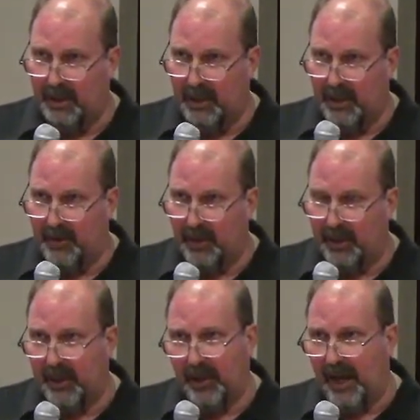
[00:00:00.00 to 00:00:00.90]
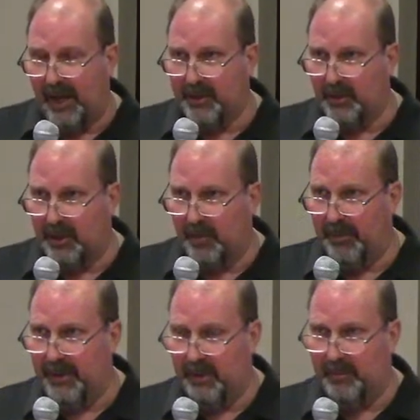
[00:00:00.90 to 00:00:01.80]
Uh, they're an international
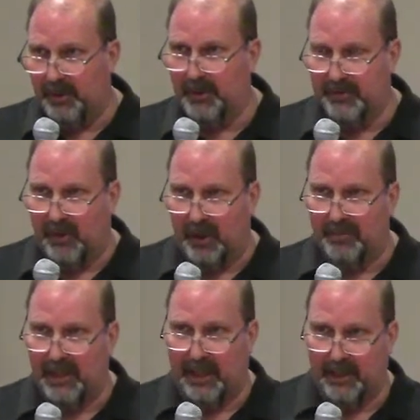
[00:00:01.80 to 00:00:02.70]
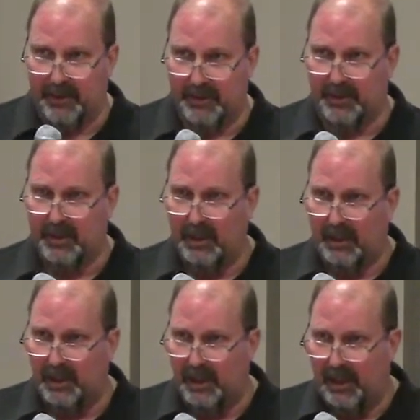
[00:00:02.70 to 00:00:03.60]
company that builds farm tires,
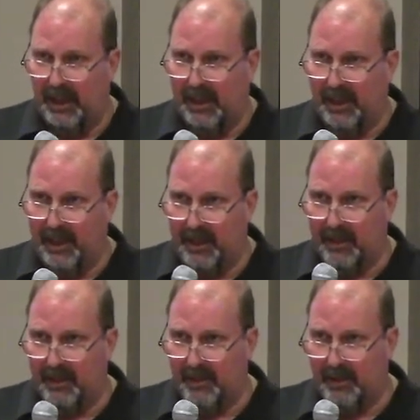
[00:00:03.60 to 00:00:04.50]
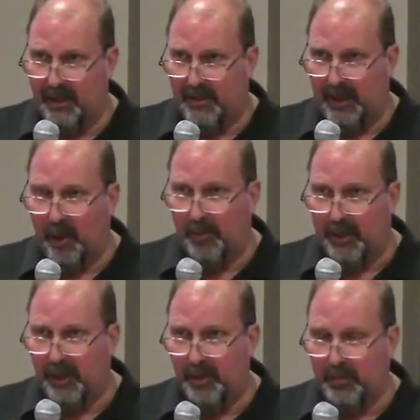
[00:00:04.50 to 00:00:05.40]
and uh, they
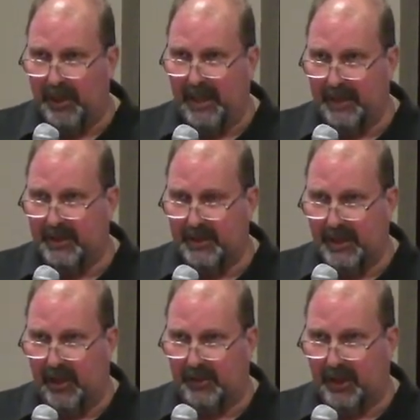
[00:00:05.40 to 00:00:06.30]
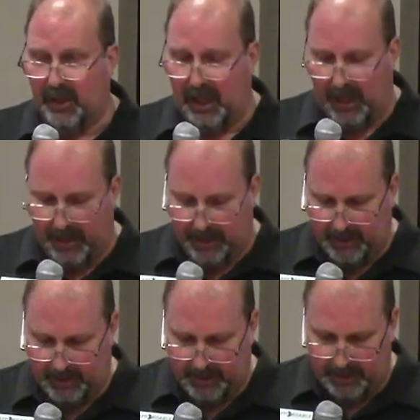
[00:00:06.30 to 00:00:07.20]
opened a new plant in South
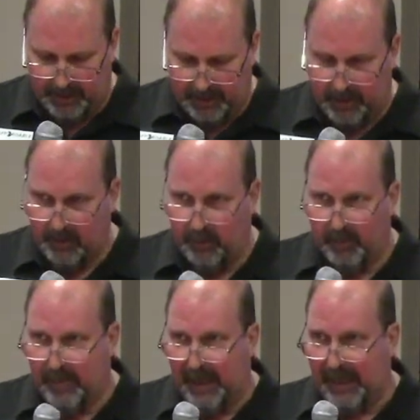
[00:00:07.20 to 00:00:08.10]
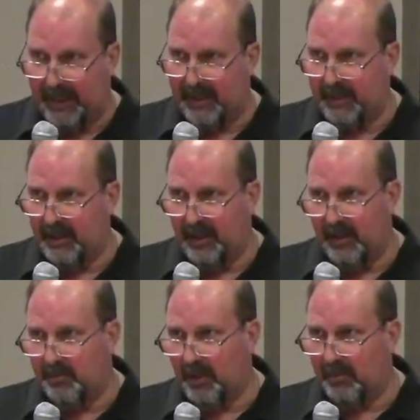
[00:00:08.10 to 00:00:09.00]
Carolina. Went back
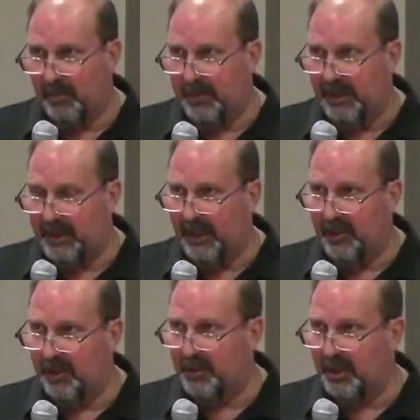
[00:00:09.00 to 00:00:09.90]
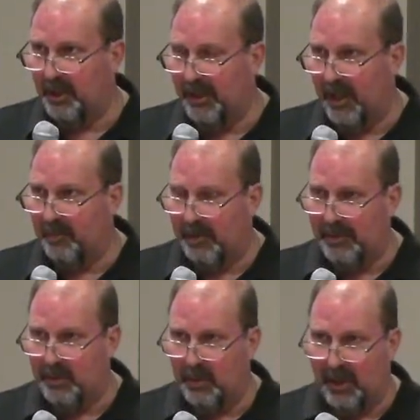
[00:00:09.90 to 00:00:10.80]
uh, probably 10 years ago now,
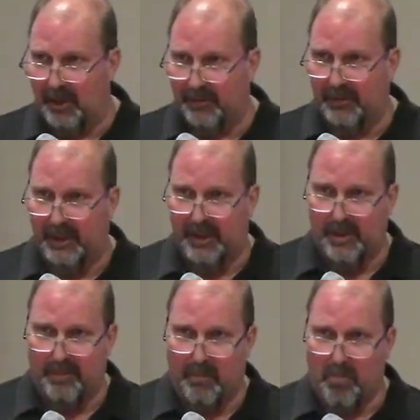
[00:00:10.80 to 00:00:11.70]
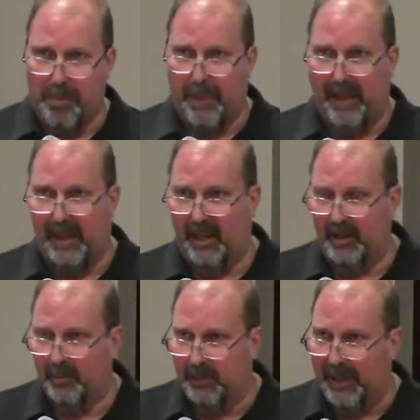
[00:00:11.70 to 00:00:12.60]
maybe 12,
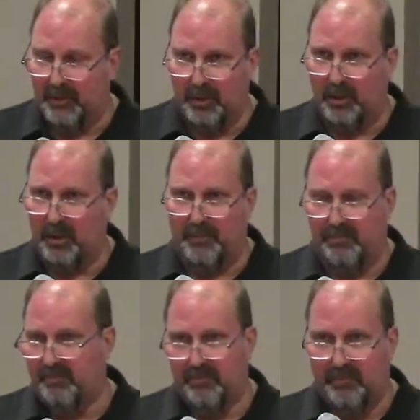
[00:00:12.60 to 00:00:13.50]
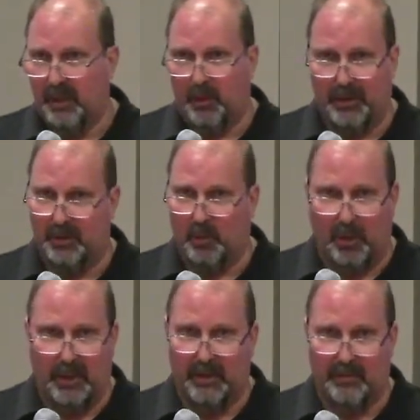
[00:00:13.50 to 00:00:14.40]
and the plant tour, there wasn't
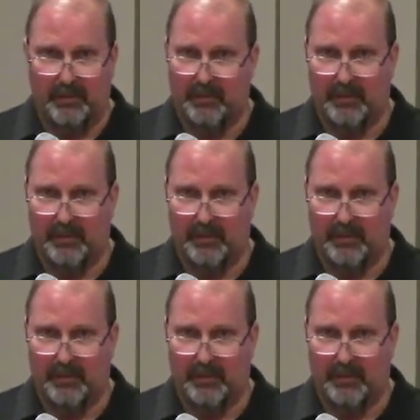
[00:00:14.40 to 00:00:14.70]
one